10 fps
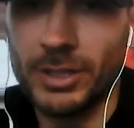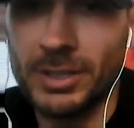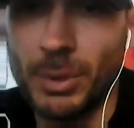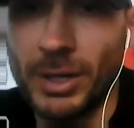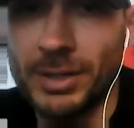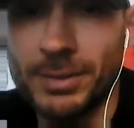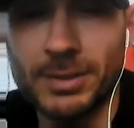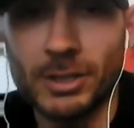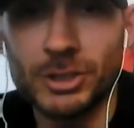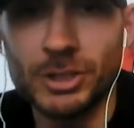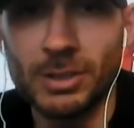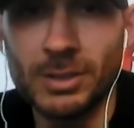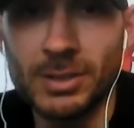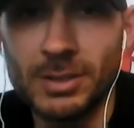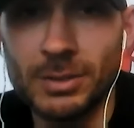creed, but I'm not
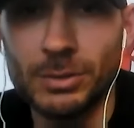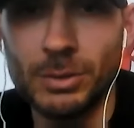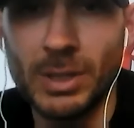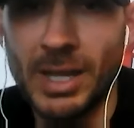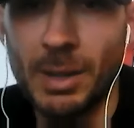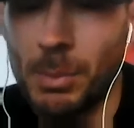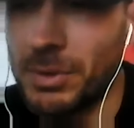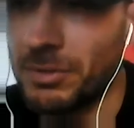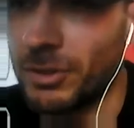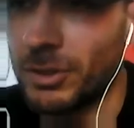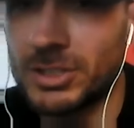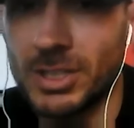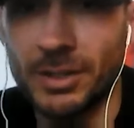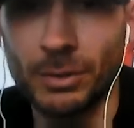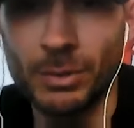sure who came up with it first.
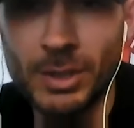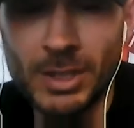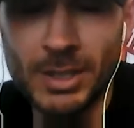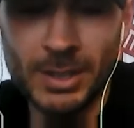I know